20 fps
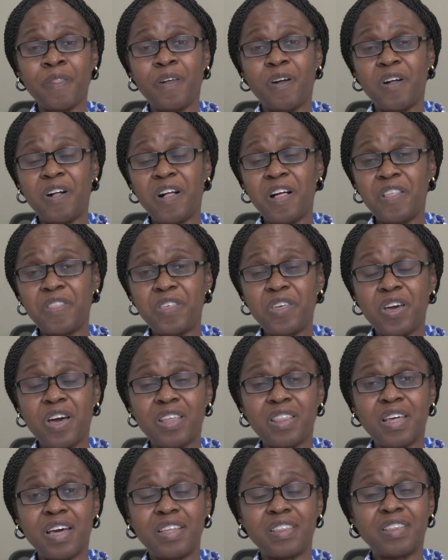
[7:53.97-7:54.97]
All the
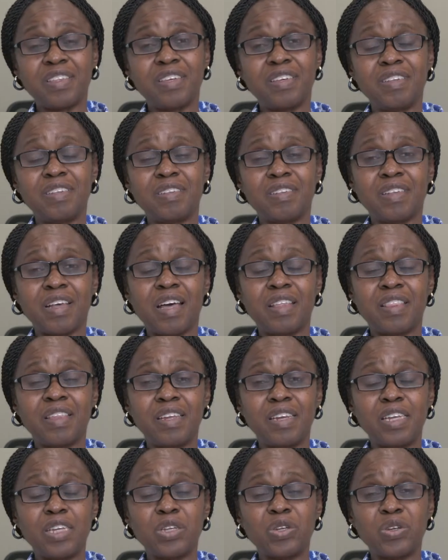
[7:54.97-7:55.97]
other things are
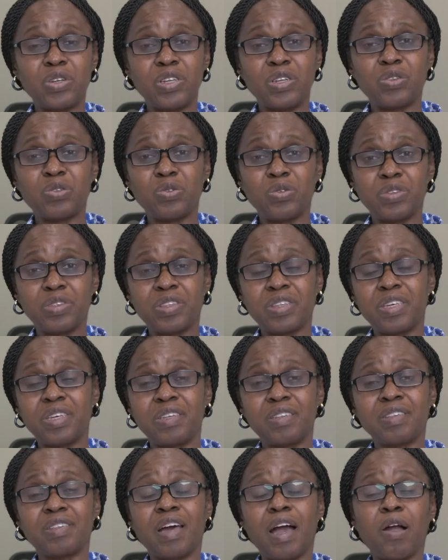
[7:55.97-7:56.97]
the little
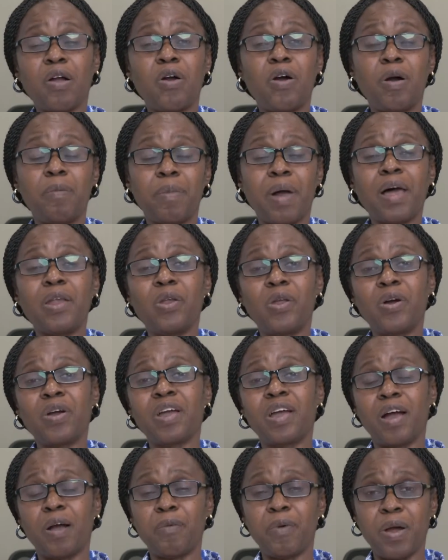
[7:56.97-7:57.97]
things that come
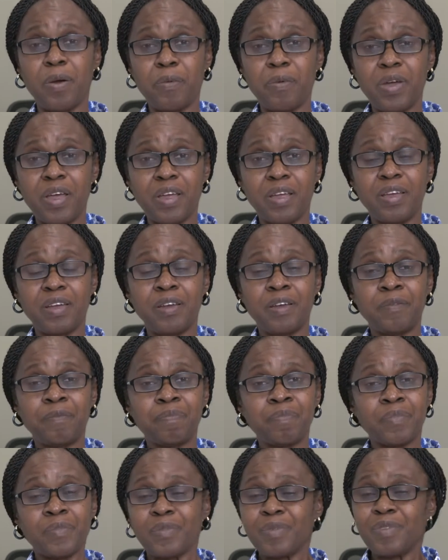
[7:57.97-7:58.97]
along our way.
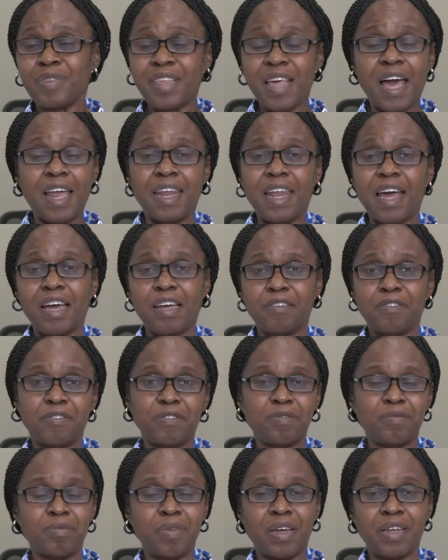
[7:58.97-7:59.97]
They are life.